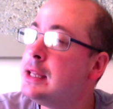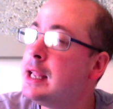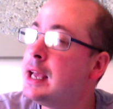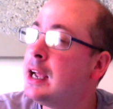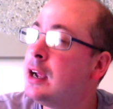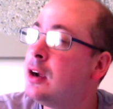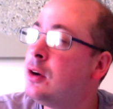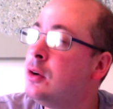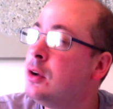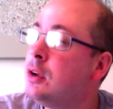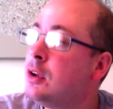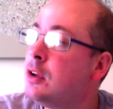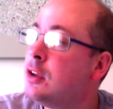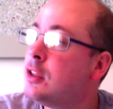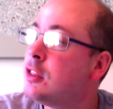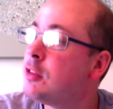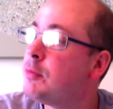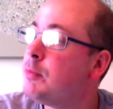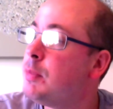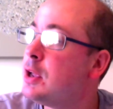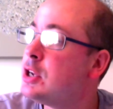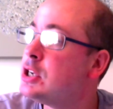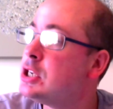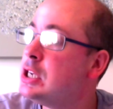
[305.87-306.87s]
now,
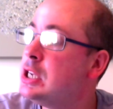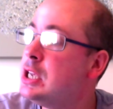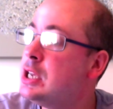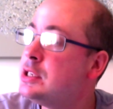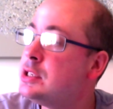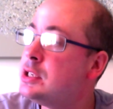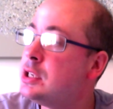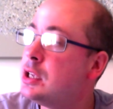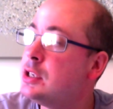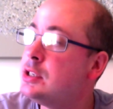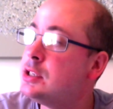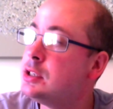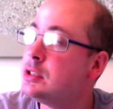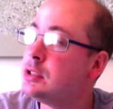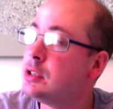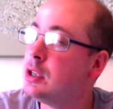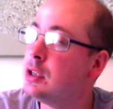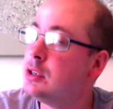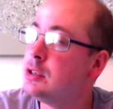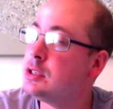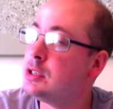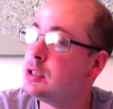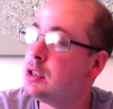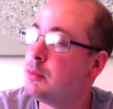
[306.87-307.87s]
especially as
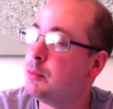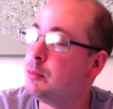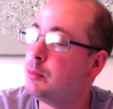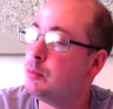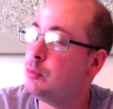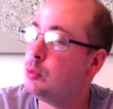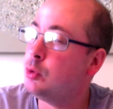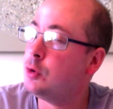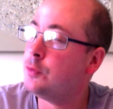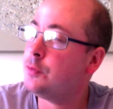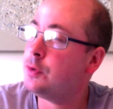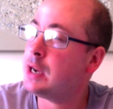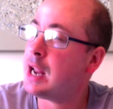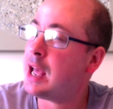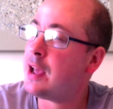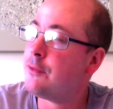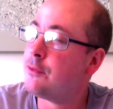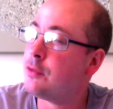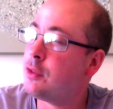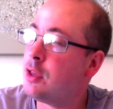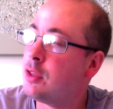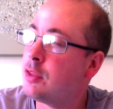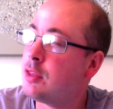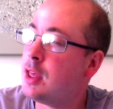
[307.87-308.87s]
more of an
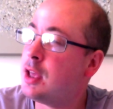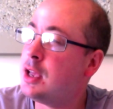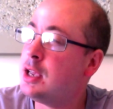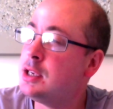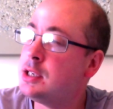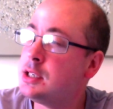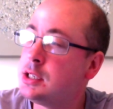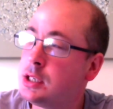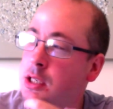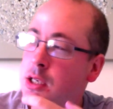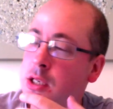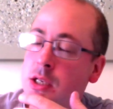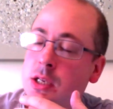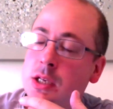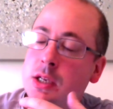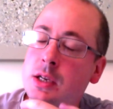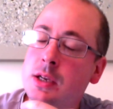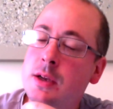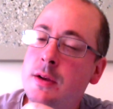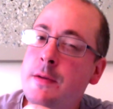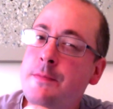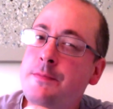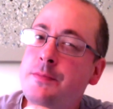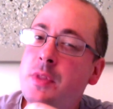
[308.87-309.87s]
aftertaste.
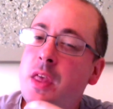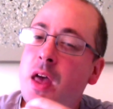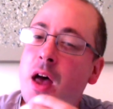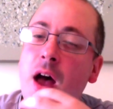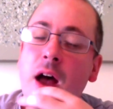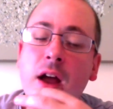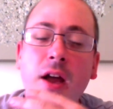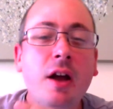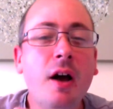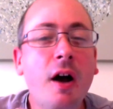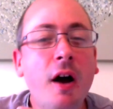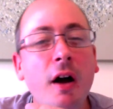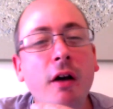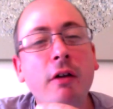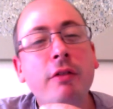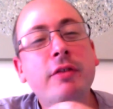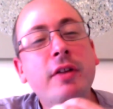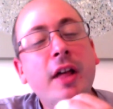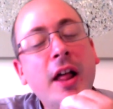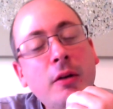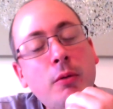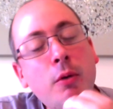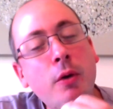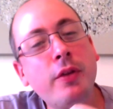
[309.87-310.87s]
I can't
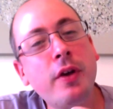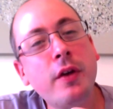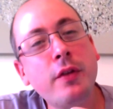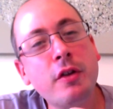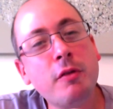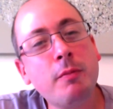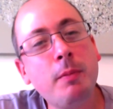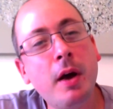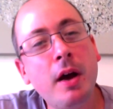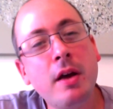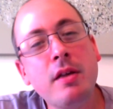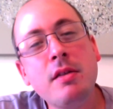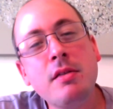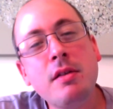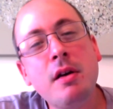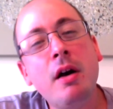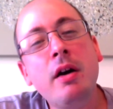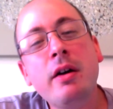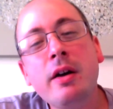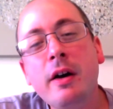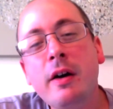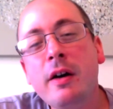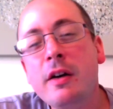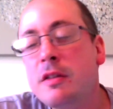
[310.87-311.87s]
tell what the other spices
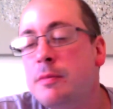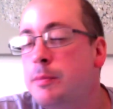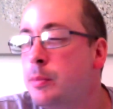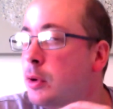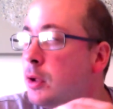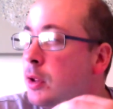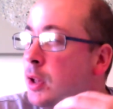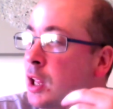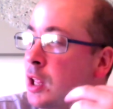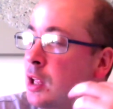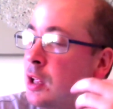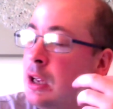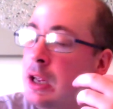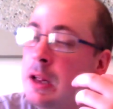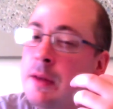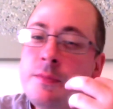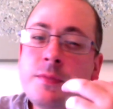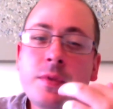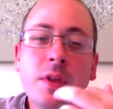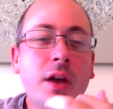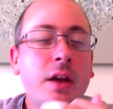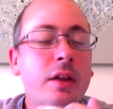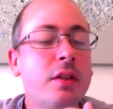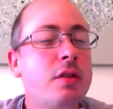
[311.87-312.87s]
are, guys, but
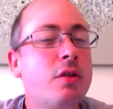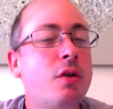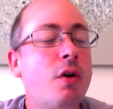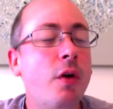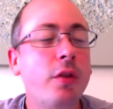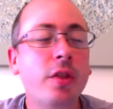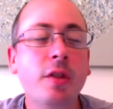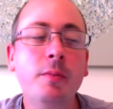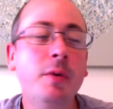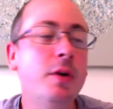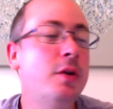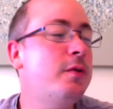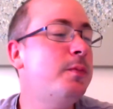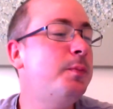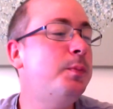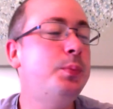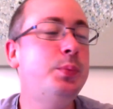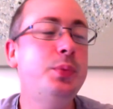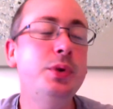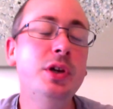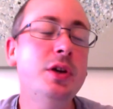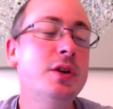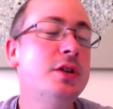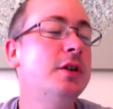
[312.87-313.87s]
it's got the most
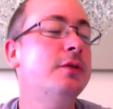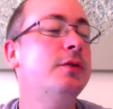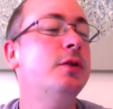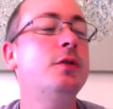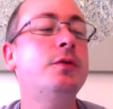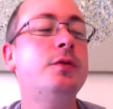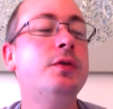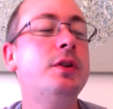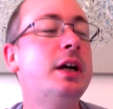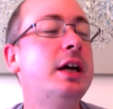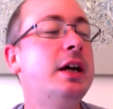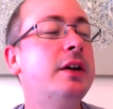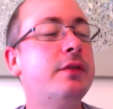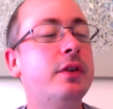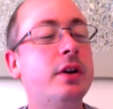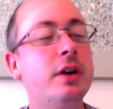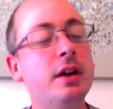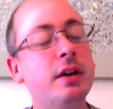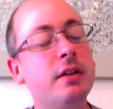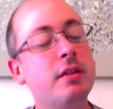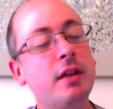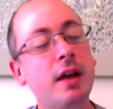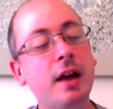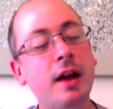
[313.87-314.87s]
beautiful flavour.
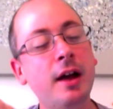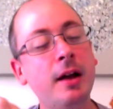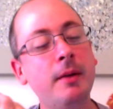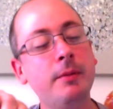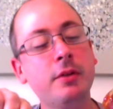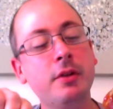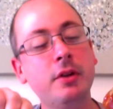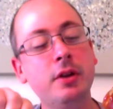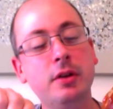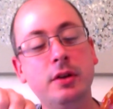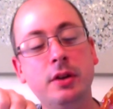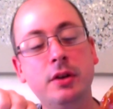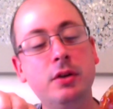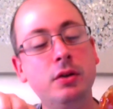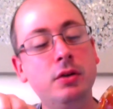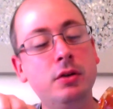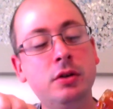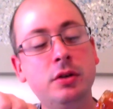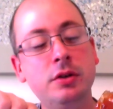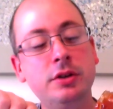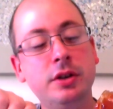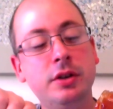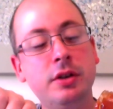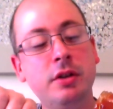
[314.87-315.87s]
It's absolutely
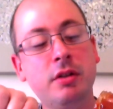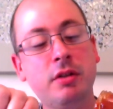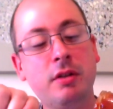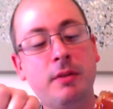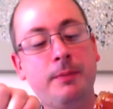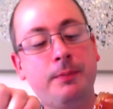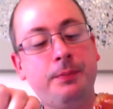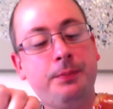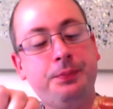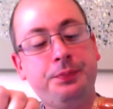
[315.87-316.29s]
gorgeous.